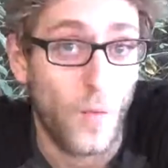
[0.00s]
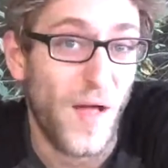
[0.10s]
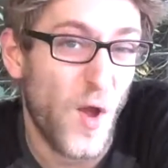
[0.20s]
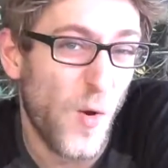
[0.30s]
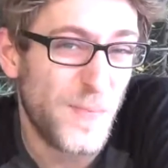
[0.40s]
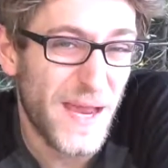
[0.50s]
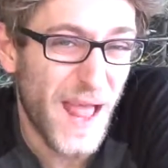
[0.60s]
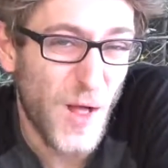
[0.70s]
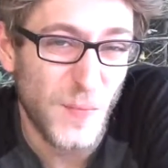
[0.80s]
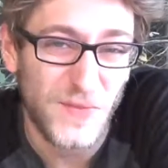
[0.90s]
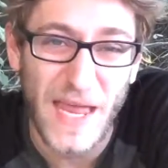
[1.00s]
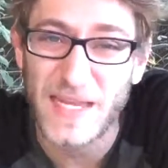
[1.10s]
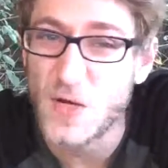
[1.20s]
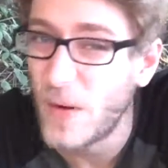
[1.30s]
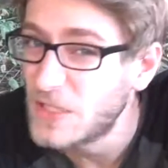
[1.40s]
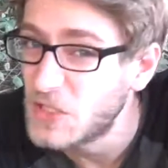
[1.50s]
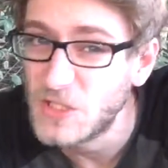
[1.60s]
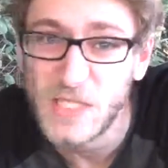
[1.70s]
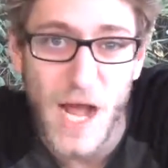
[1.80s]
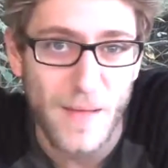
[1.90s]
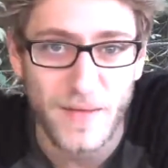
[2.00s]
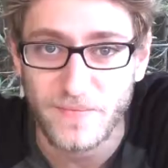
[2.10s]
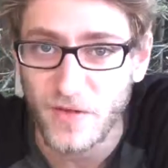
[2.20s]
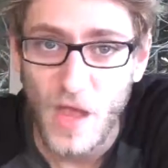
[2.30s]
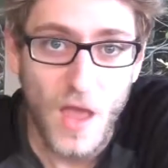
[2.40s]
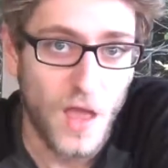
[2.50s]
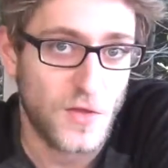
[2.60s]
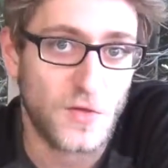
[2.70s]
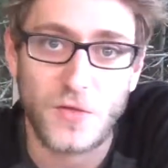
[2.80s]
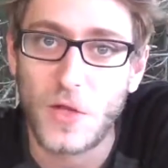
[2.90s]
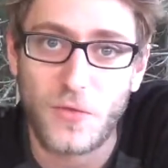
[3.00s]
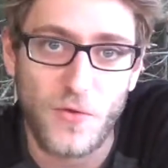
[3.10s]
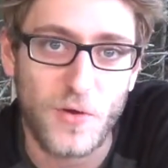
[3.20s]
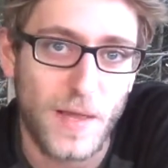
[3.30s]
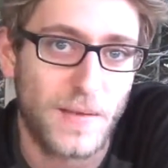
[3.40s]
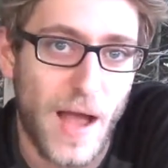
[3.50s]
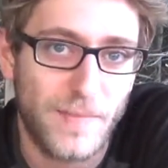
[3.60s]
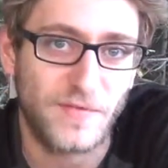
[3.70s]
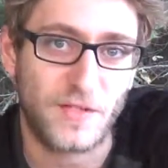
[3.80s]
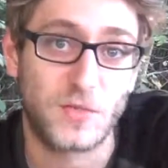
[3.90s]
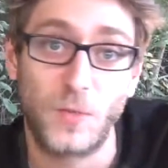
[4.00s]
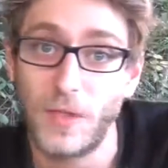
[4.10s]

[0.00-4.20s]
Well, I hope that helps. Any questions, comments, you know, throw it in the comment section.